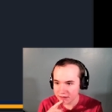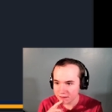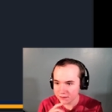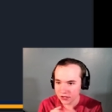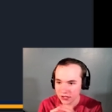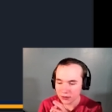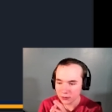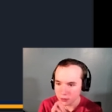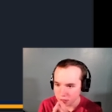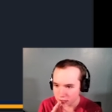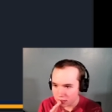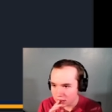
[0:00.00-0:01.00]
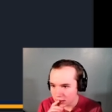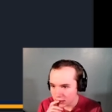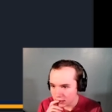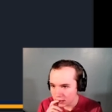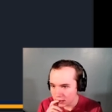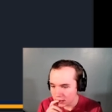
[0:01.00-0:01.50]
Very cool.
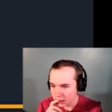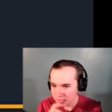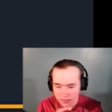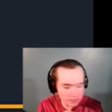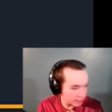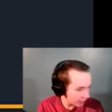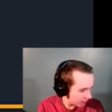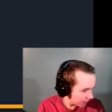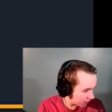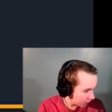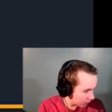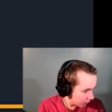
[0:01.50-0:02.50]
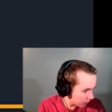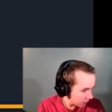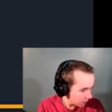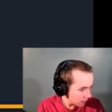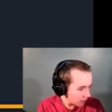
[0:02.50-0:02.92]
It does take a second to load it, but